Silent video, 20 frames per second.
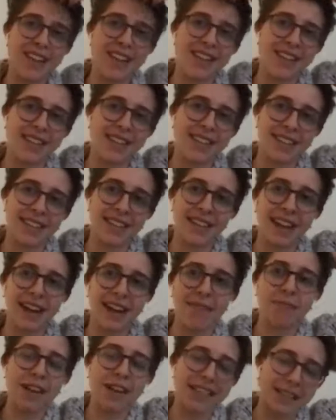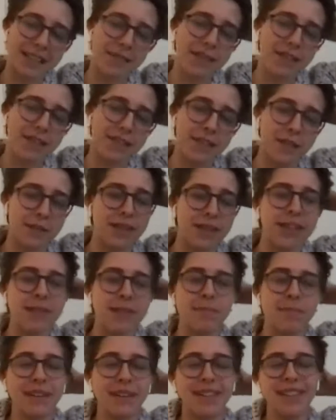together, write them
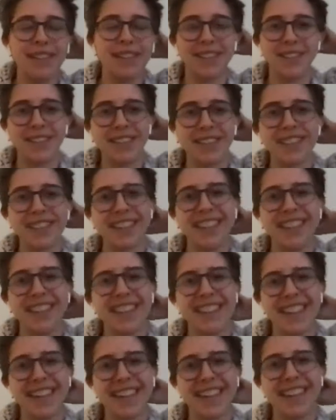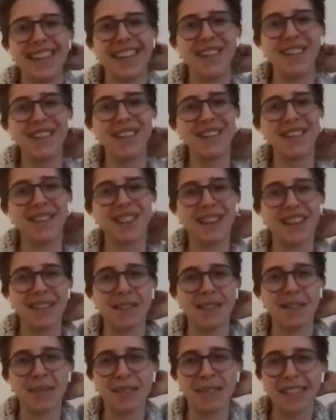individually, but you can you can try
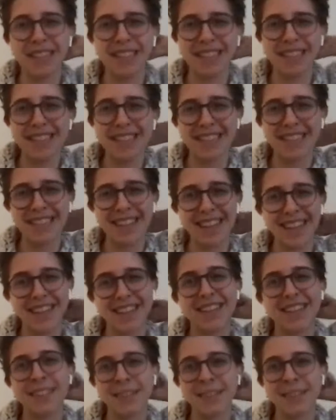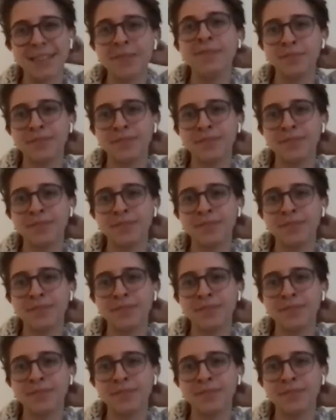and come up with ideas together.